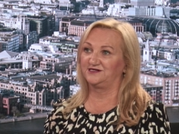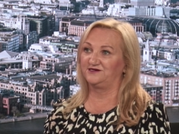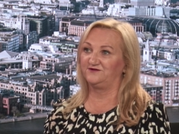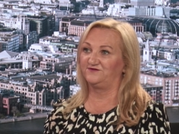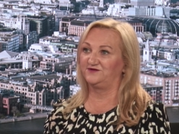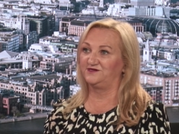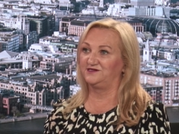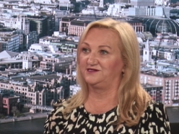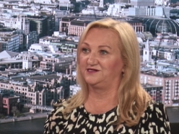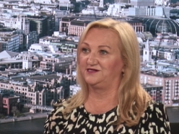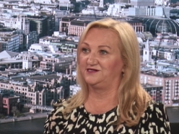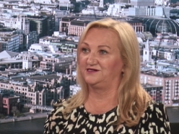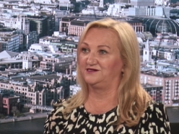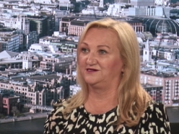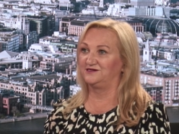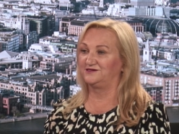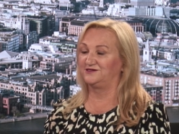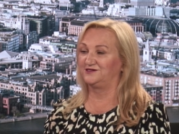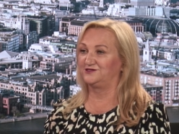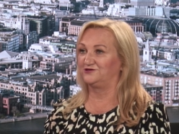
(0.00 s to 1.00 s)
given
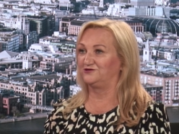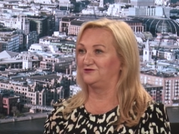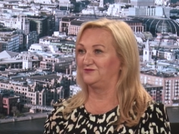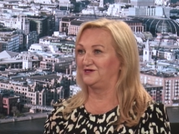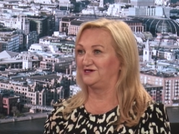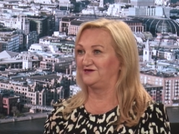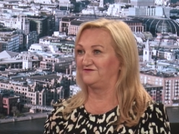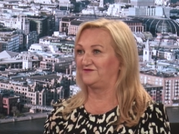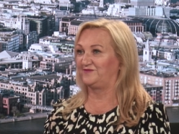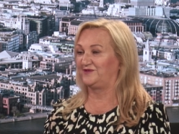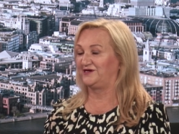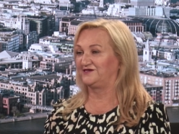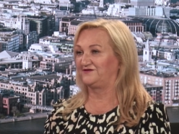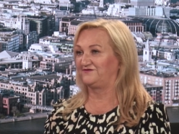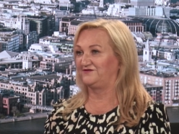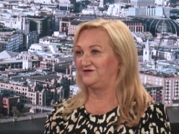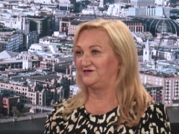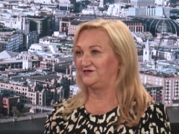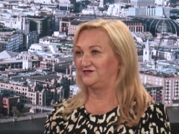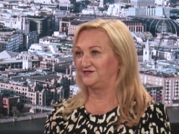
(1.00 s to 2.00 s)
the turmoil of the past
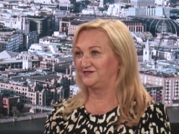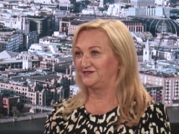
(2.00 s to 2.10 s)
few years.